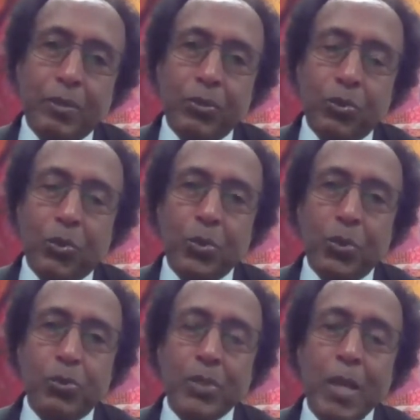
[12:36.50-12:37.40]

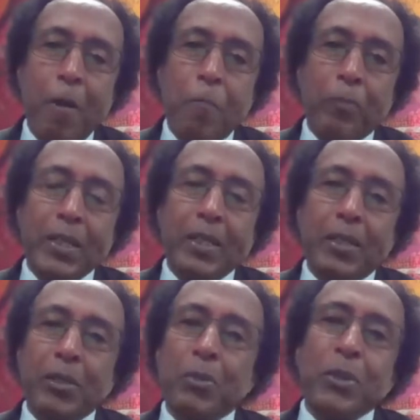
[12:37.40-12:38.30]
schools,
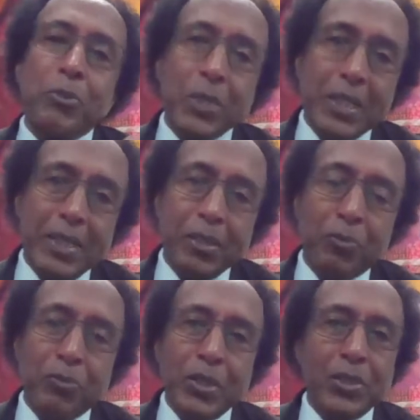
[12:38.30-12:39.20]
there were three
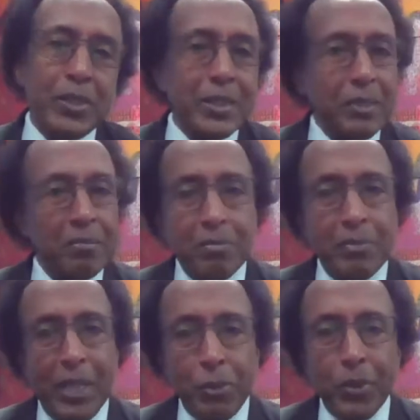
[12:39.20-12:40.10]
definitions,
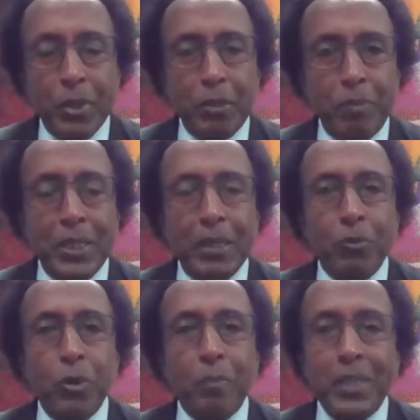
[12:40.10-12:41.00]
and I don't want to repeat
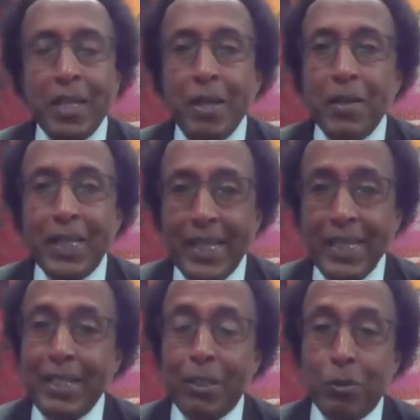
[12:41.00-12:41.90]
them all, but
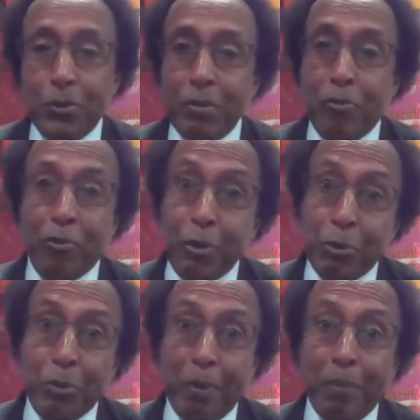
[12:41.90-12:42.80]
lately there was a
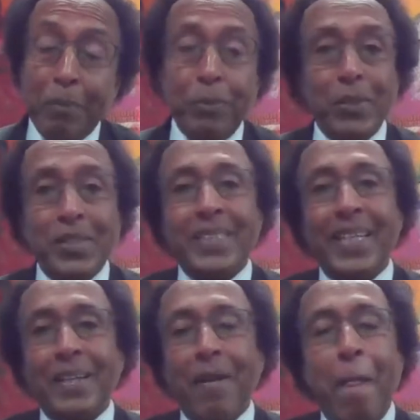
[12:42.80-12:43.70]
fourth one. People were
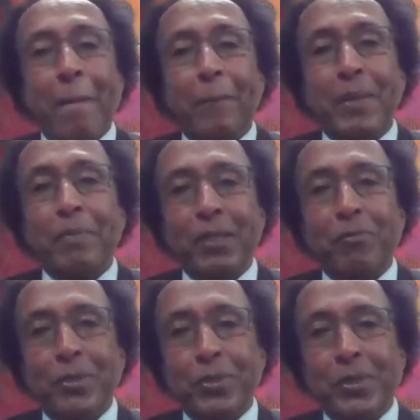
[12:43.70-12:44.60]
saying maybe the
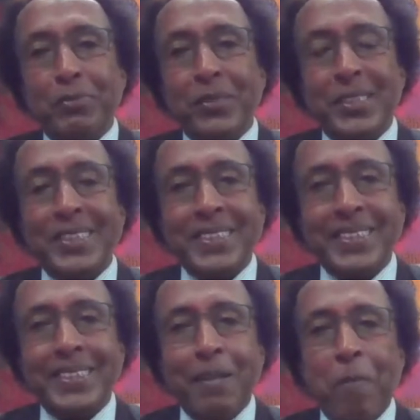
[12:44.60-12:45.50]
fourth definition
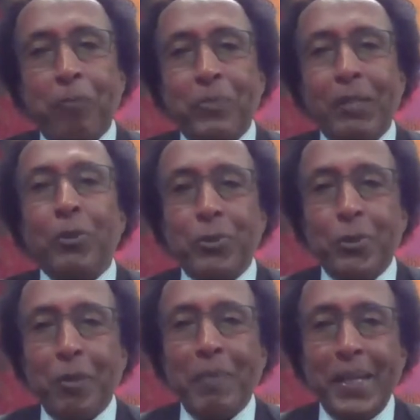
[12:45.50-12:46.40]
is
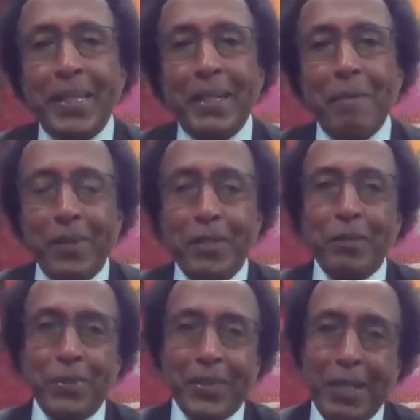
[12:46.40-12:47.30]
controlled by the government. In
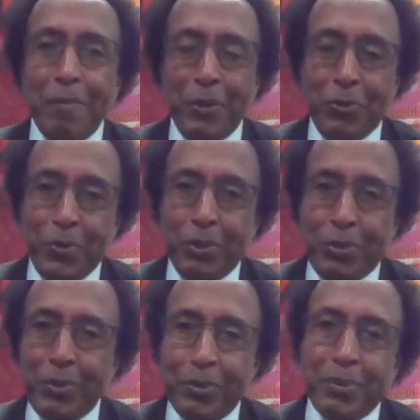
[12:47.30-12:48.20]
other words, governments want
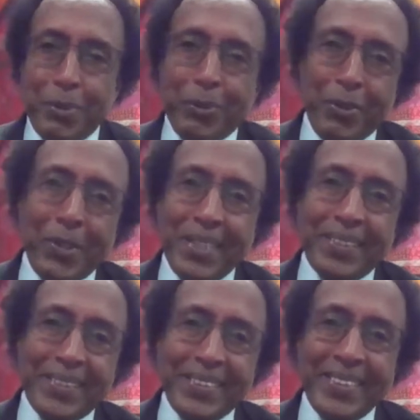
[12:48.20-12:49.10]
to control
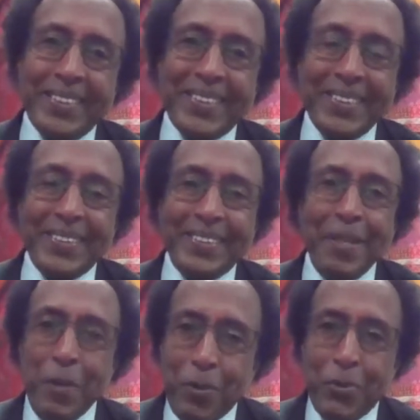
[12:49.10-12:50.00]
us citizens
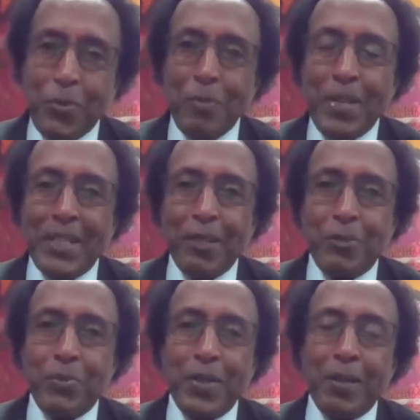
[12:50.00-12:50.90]
through money
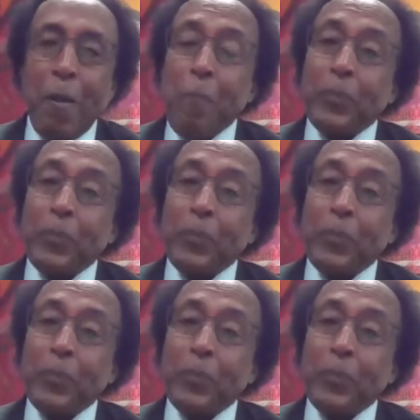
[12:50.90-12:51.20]
as well.